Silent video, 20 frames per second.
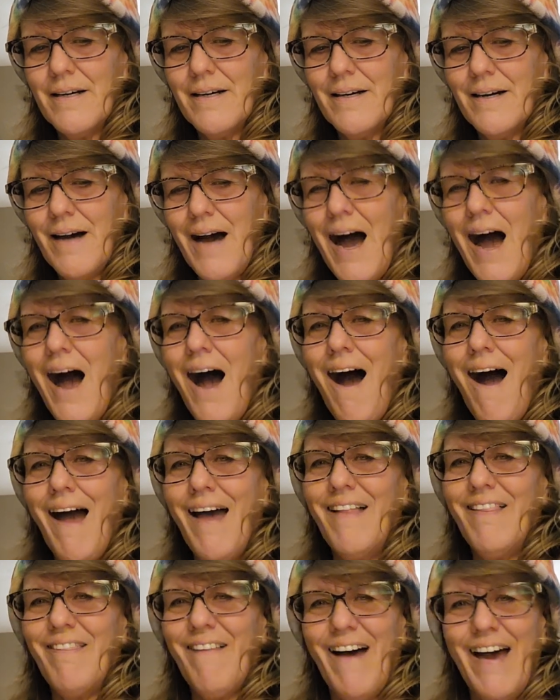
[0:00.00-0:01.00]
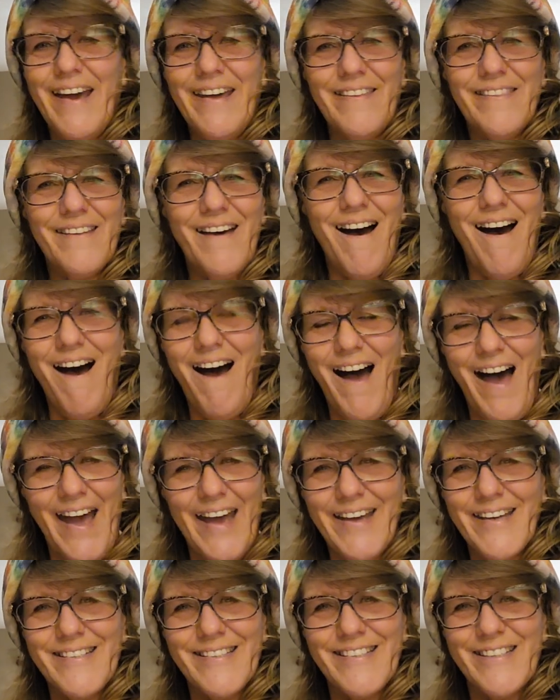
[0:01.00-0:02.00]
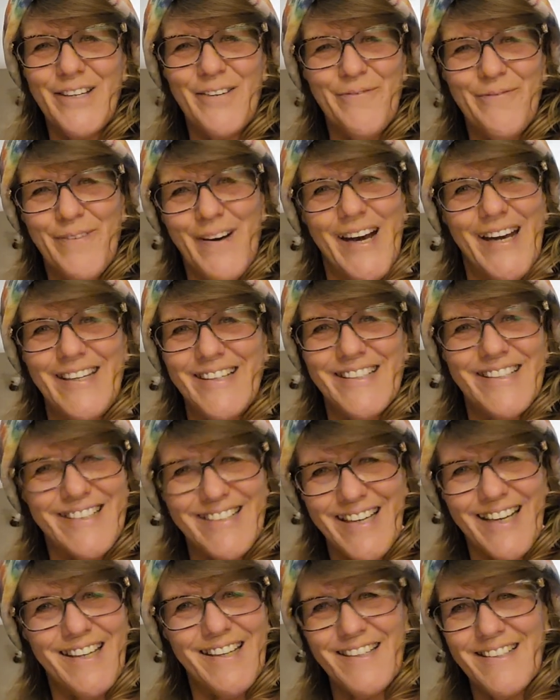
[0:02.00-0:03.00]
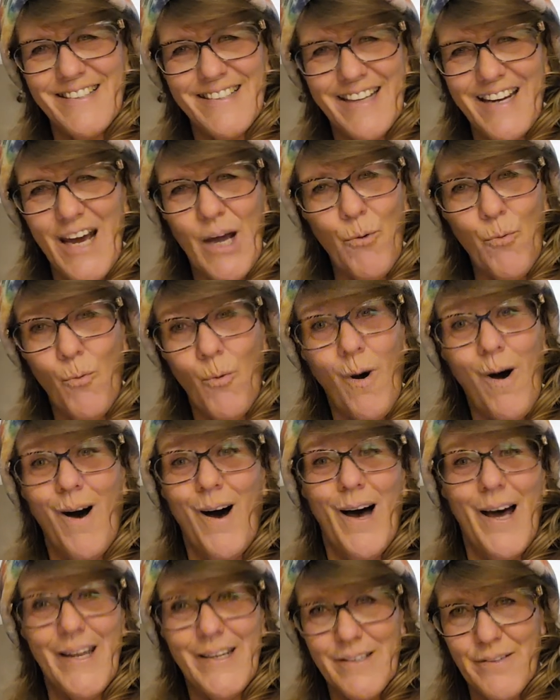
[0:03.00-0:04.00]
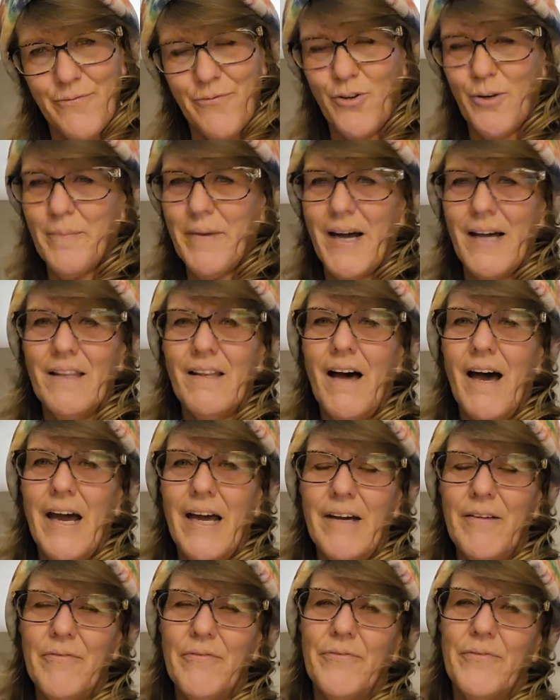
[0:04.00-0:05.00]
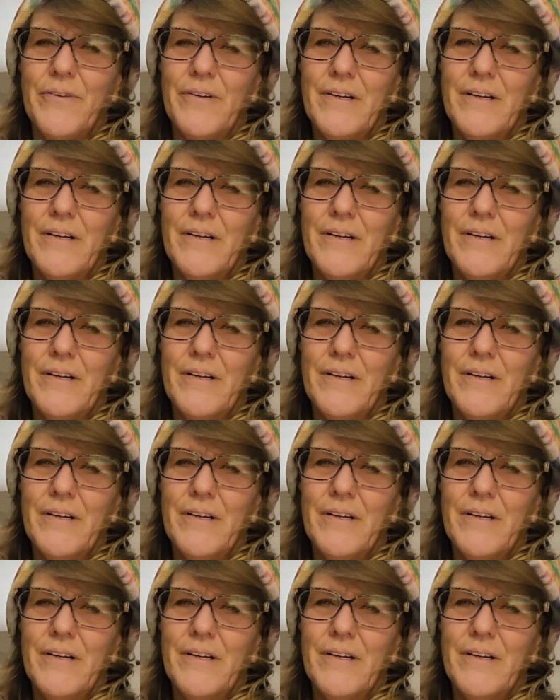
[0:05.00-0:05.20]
highlight the highest and finest things that I want for my life.